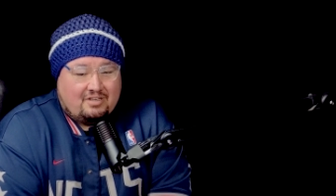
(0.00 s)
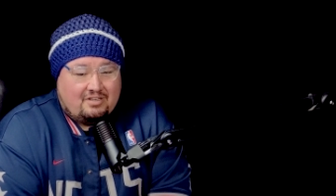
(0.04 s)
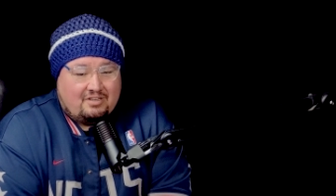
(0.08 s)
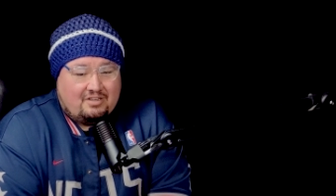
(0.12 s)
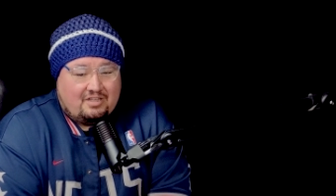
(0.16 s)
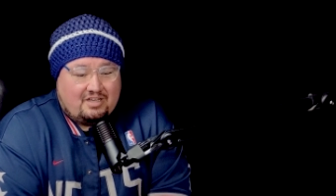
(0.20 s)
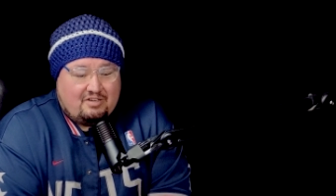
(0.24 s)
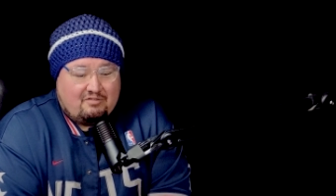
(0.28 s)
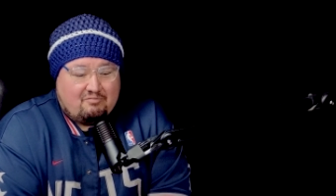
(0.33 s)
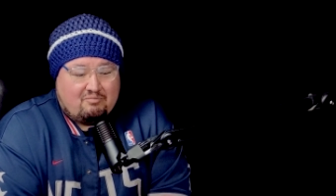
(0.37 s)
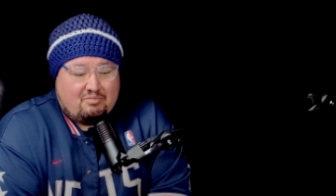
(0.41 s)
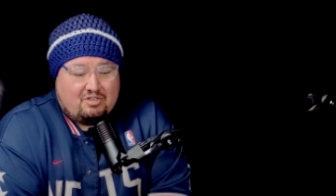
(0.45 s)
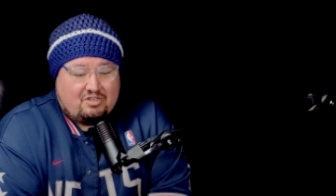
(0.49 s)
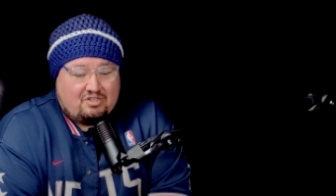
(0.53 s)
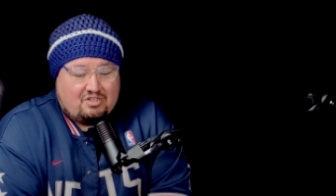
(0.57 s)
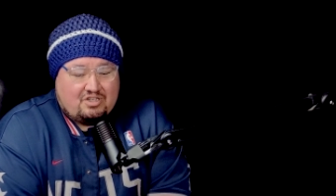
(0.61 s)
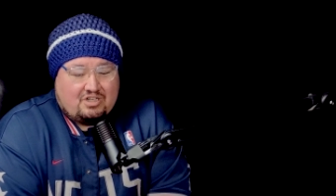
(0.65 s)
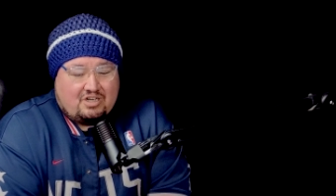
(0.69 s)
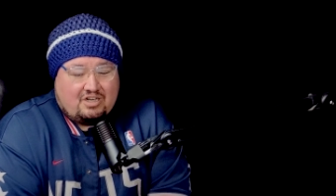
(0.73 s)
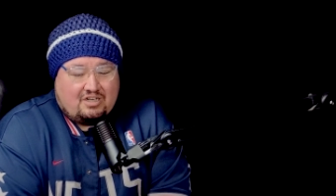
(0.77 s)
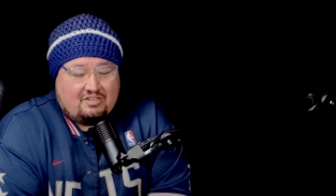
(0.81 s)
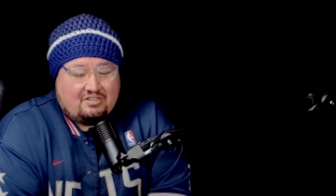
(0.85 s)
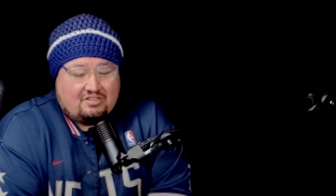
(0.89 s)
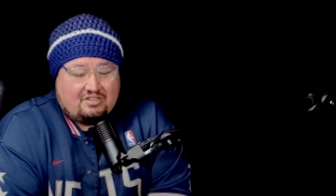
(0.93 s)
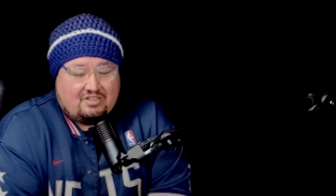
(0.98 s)
they've been
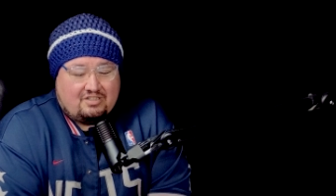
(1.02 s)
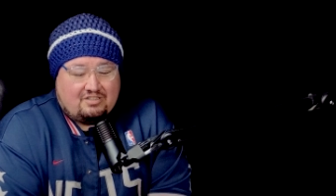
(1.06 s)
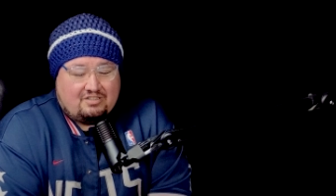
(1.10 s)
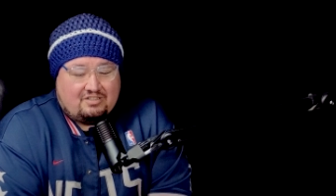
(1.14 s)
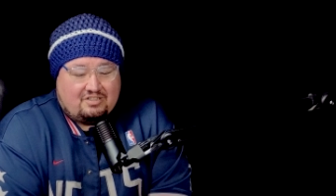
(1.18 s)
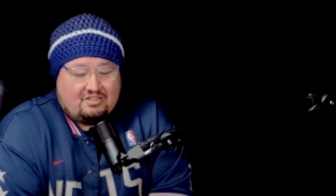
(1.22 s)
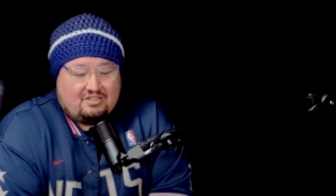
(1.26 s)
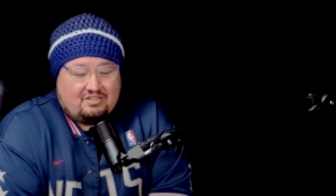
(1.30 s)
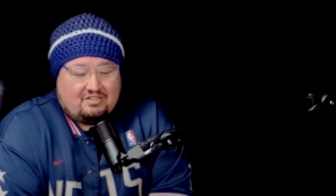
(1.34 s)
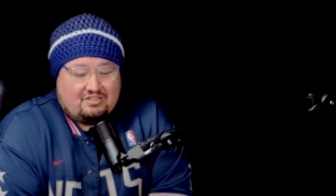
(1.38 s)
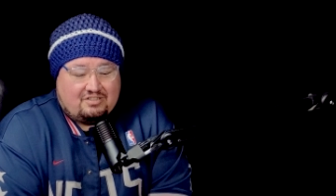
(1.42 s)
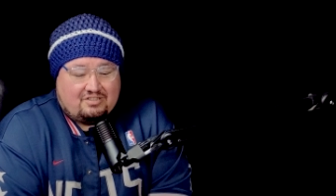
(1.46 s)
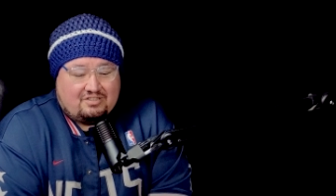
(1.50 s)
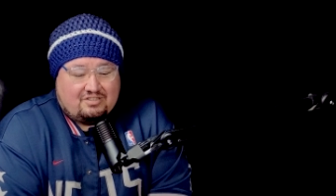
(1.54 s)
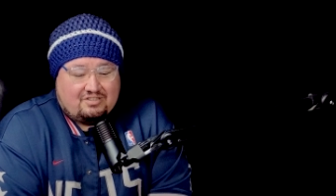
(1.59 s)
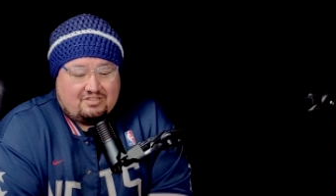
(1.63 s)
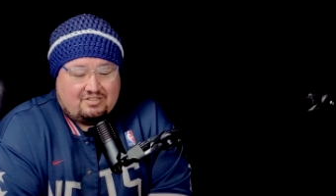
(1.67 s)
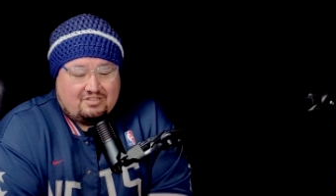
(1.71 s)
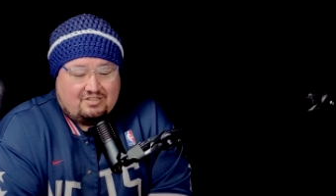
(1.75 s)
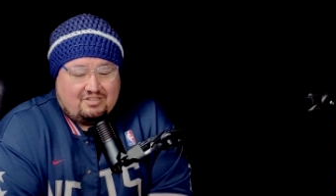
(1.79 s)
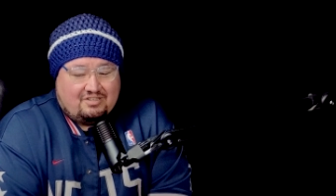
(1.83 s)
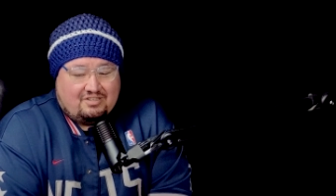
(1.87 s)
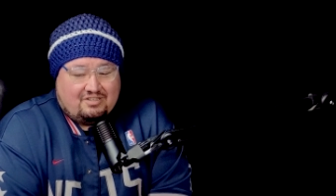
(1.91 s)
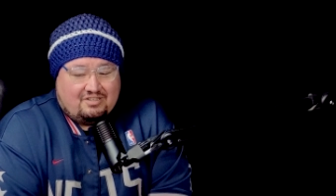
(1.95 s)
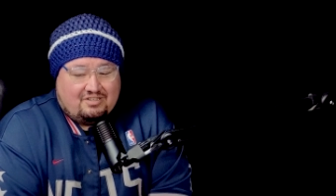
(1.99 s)
changing these
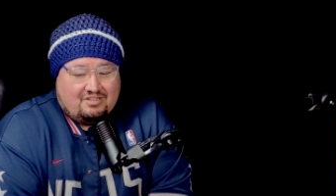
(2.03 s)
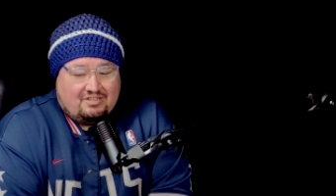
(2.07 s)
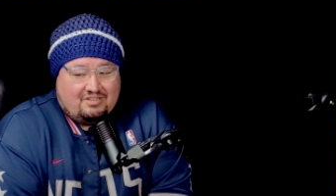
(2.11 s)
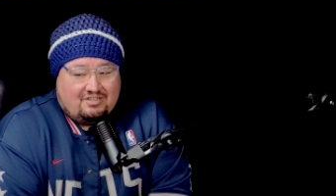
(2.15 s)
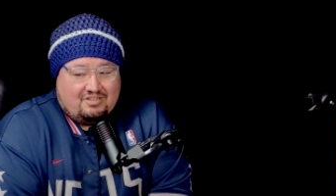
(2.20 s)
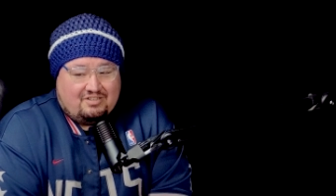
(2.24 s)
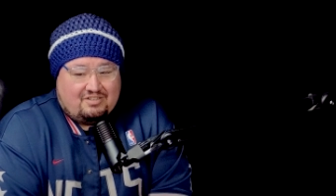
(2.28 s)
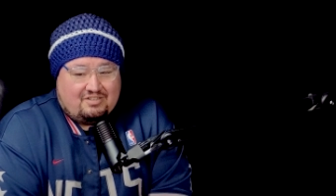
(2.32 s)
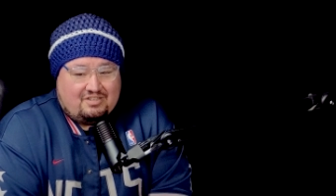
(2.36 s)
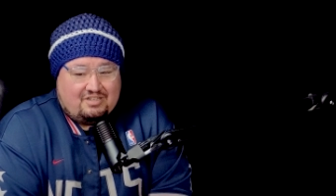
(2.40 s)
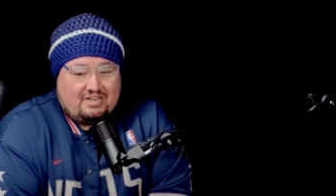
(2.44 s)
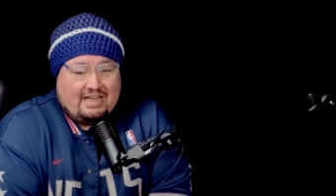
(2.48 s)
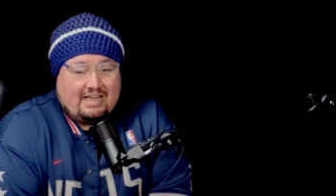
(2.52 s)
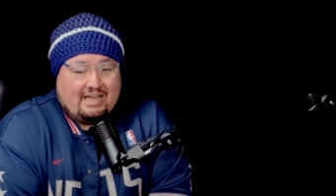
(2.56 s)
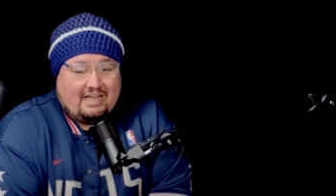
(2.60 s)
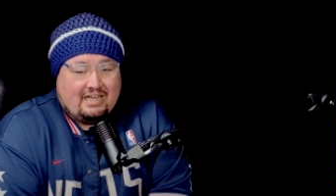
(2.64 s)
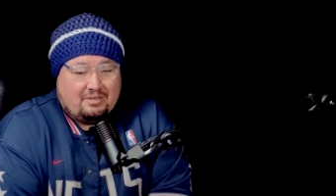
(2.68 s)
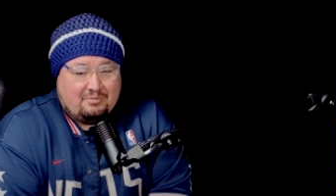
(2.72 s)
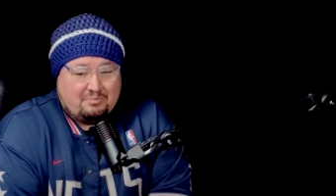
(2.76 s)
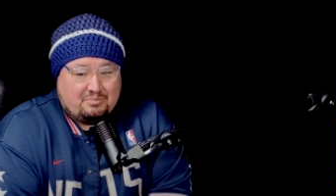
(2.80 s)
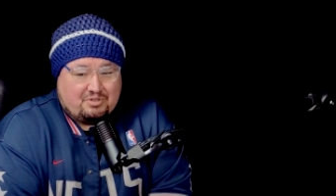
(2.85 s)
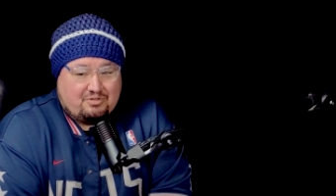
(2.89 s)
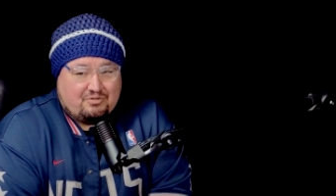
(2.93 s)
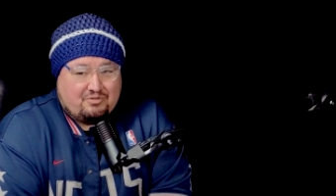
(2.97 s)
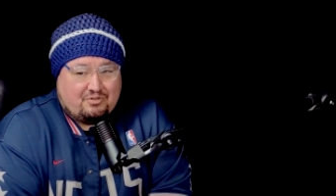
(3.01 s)

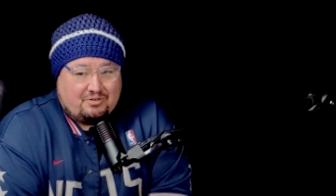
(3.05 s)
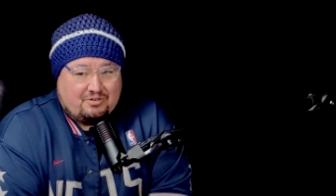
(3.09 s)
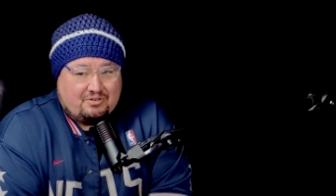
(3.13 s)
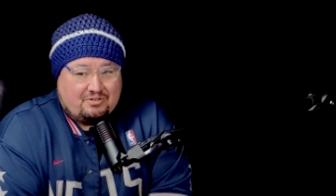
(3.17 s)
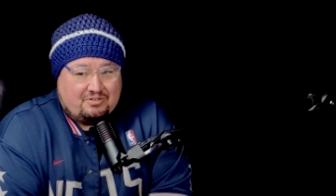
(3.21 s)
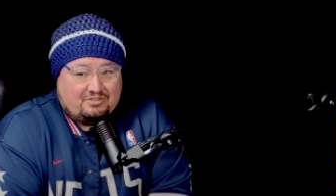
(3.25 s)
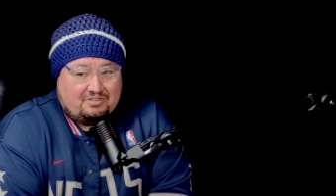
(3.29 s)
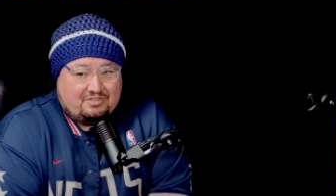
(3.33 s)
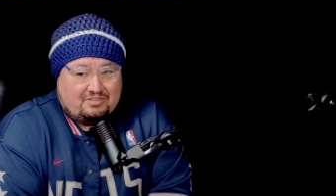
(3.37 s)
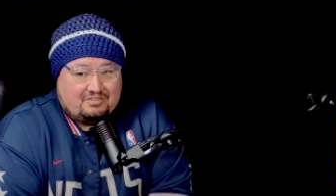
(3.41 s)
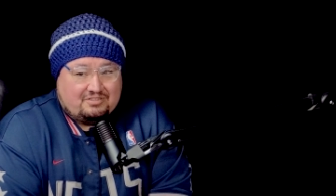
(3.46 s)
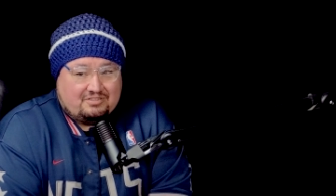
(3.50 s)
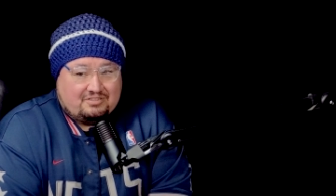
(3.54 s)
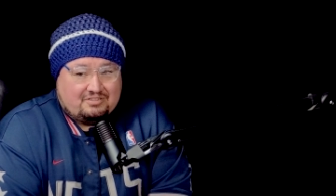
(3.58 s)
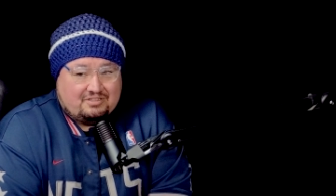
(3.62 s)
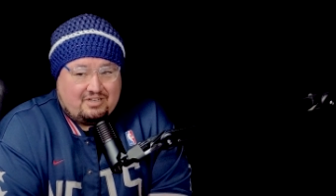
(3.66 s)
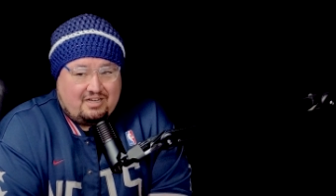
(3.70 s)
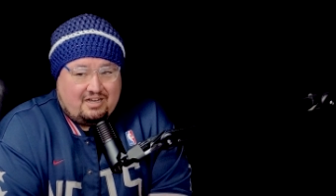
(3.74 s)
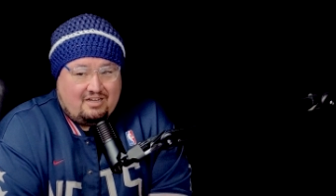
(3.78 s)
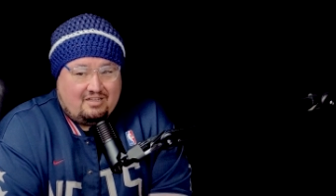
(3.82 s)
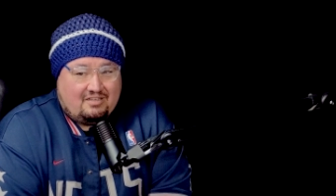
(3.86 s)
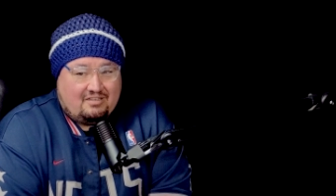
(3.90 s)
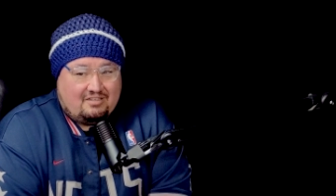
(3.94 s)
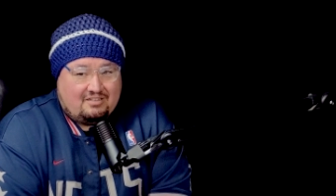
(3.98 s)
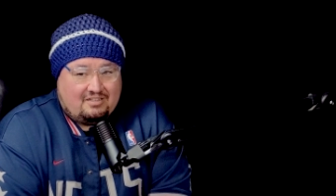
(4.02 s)
names for this
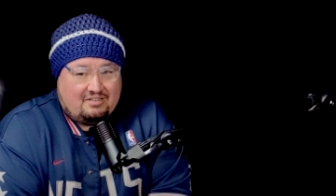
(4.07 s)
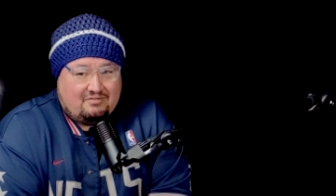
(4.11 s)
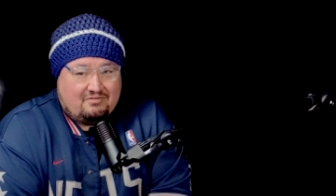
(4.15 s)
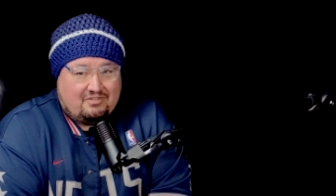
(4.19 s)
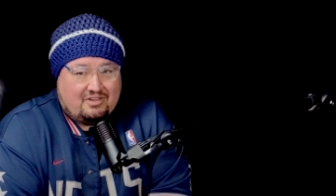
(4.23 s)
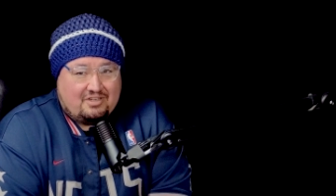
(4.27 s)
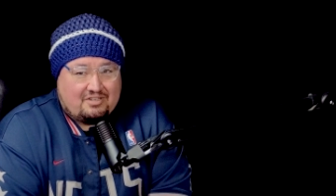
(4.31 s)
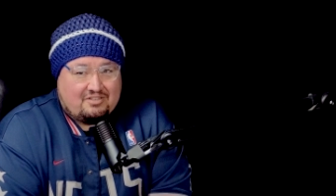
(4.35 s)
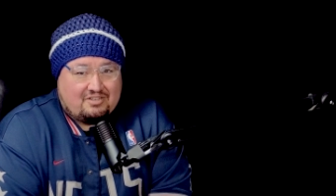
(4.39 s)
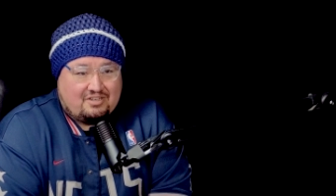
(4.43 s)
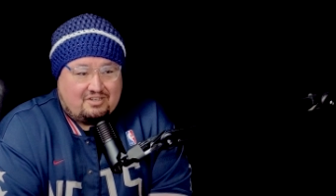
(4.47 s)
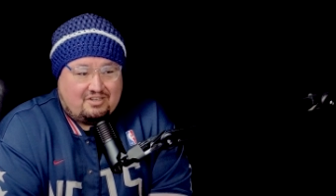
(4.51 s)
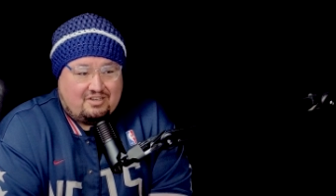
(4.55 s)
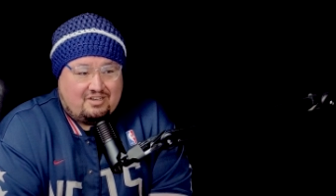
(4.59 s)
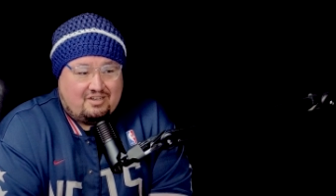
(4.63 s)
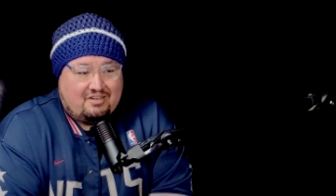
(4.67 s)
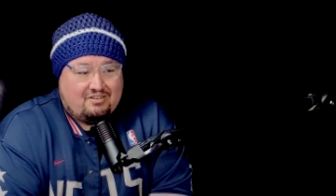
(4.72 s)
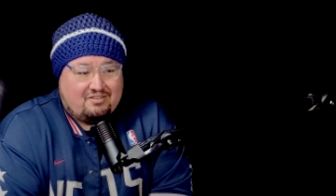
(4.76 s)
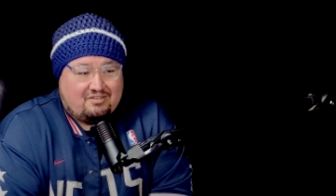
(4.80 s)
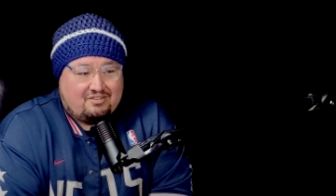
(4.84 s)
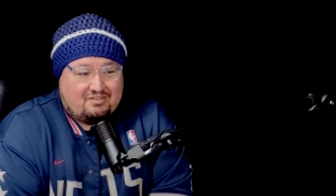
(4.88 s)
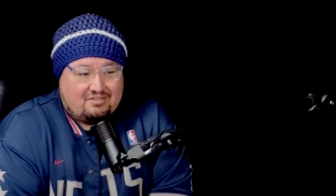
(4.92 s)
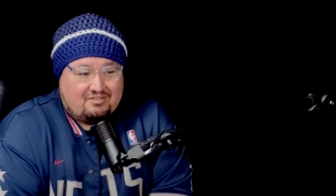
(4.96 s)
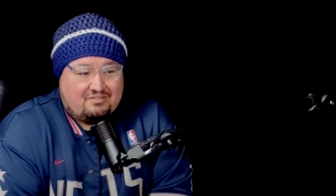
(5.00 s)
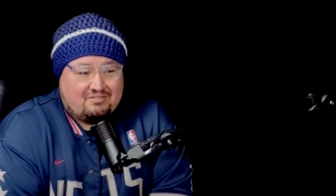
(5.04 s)
alien
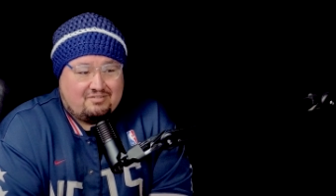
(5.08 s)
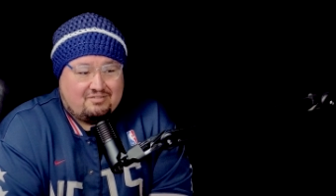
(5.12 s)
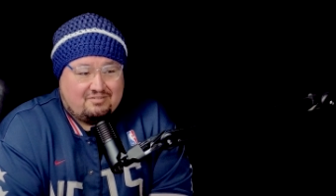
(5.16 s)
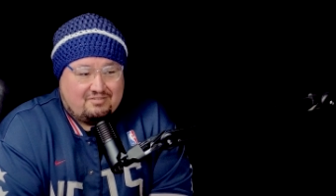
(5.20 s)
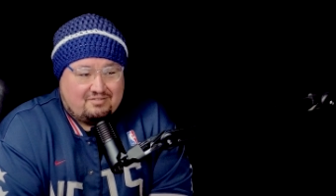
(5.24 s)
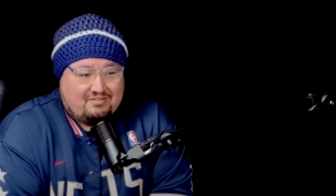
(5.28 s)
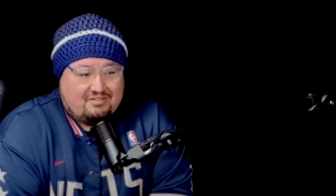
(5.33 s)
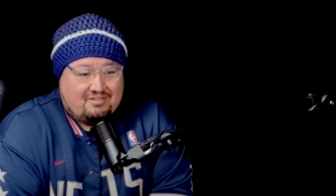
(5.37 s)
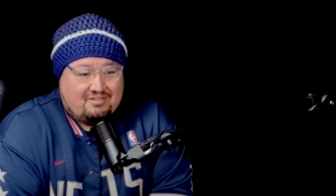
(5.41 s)
investigation.